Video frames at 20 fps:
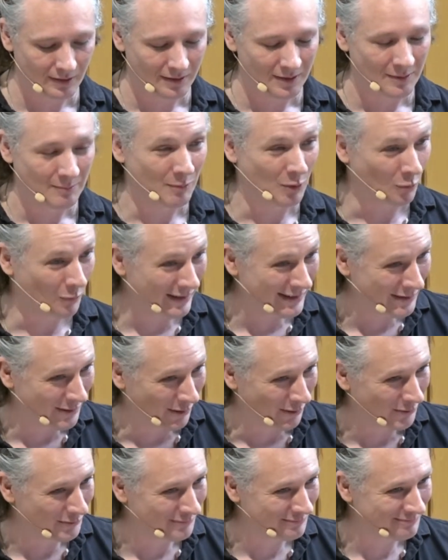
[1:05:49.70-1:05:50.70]
But we
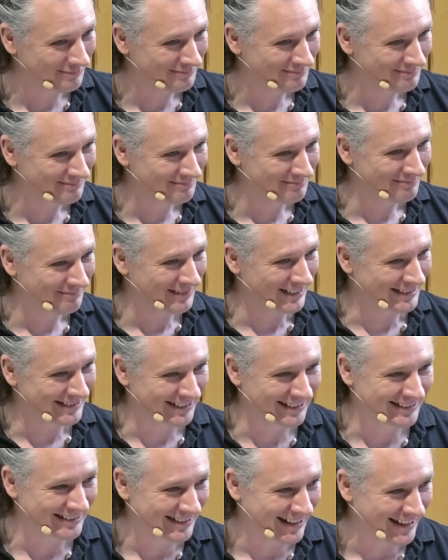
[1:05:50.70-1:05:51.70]
know that
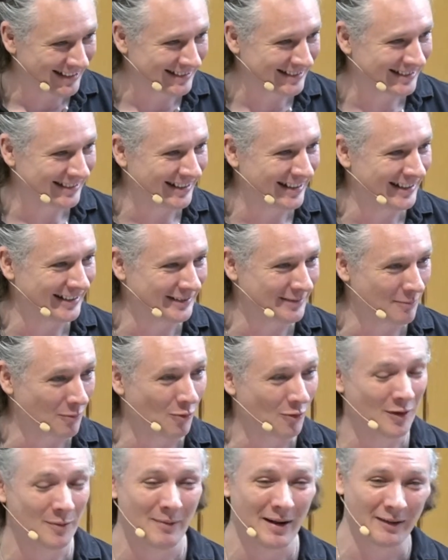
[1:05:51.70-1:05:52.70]
success is
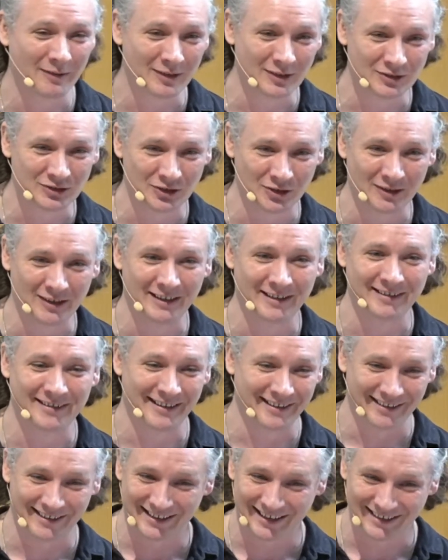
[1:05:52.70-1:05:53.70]
more about the journey
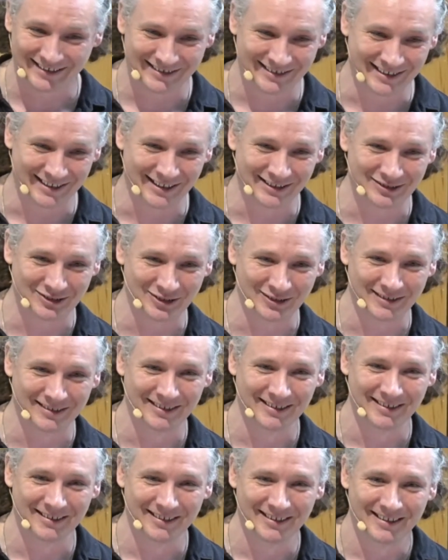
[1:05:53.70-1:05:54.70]
than the destination.
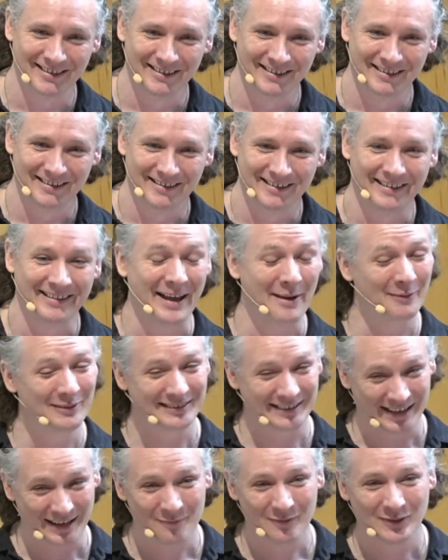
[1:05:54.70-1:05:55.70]
And that
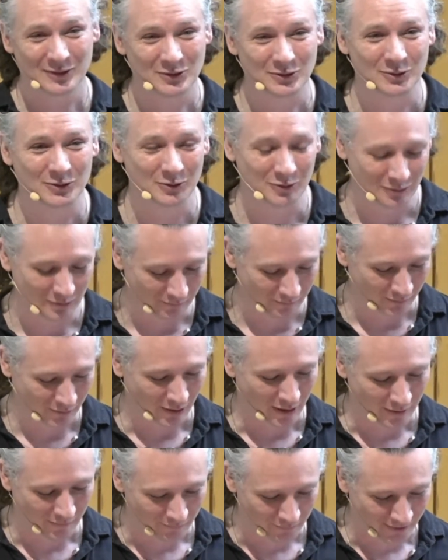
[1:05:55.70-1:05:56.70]
was even true for
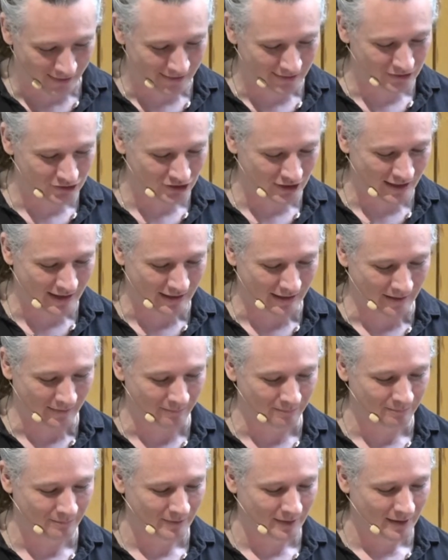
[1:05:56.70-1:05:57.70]
our friend
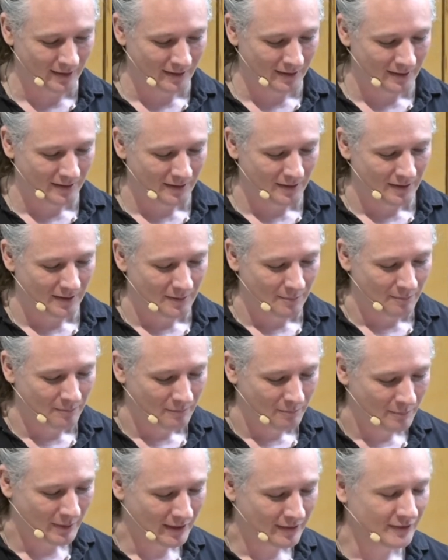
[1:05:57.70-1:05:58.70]
Channing.
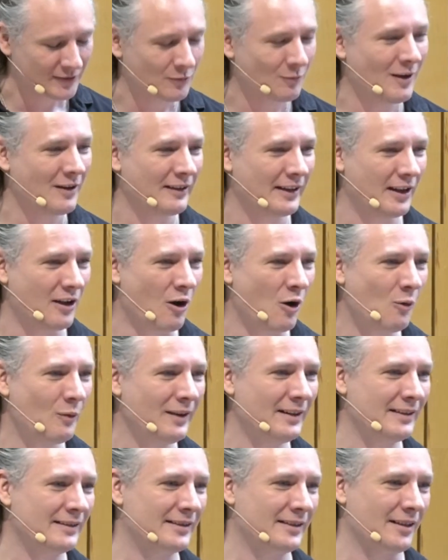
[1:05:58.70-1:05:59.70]
Because while he
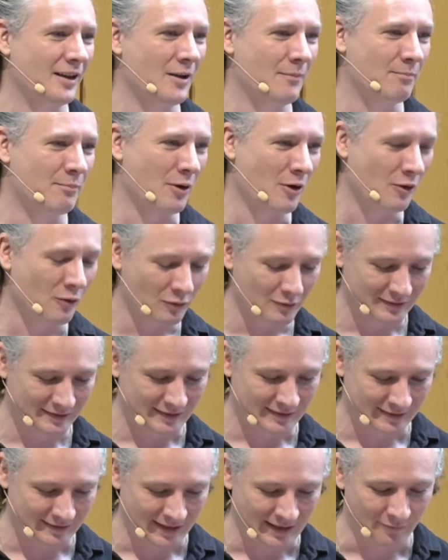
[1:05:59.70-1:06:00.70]
always opposed
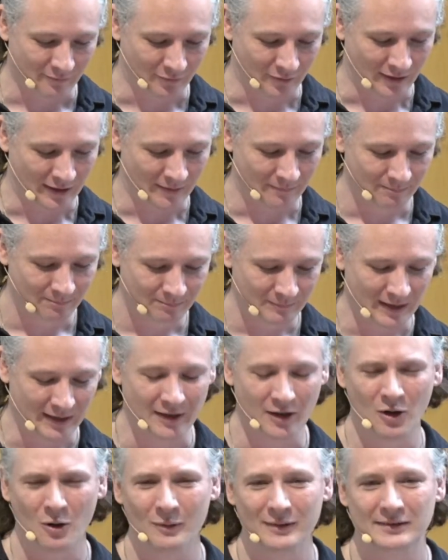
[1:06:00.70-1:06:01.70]
slavery, and
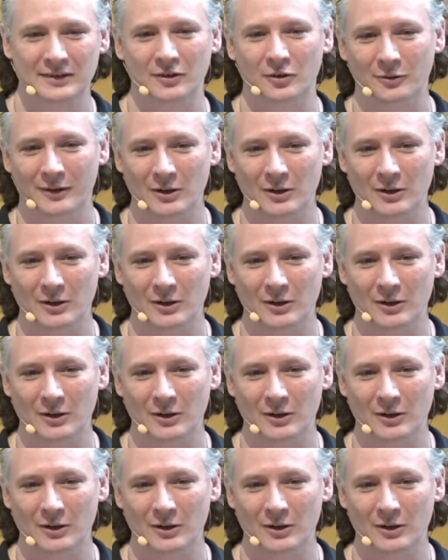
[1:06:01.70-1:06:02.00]
he always agreed